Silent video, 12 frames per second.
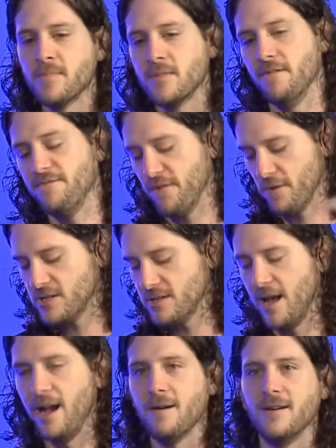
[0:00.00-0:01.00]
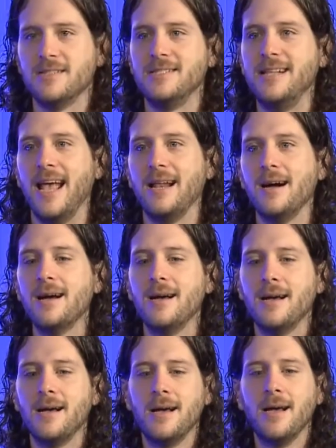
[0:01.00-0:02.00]
The first layer is data.
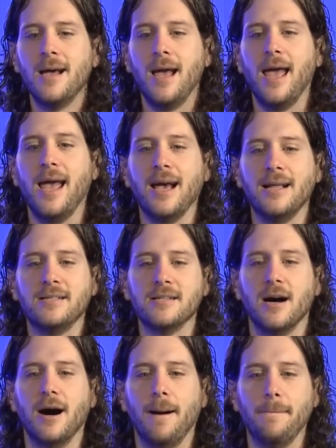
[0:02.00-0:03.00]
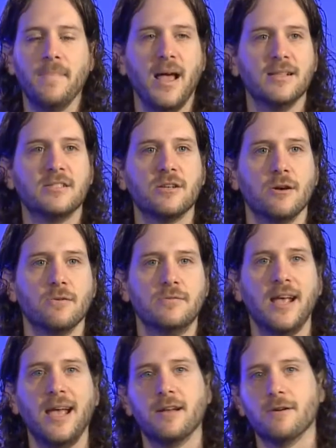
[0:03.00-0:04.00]
And so
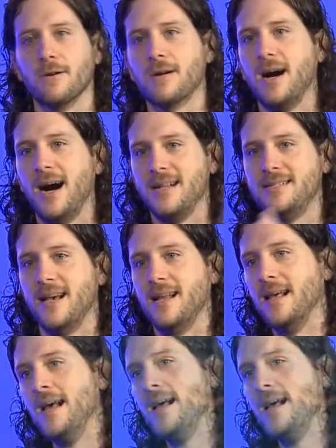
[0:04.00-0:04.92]
data or content.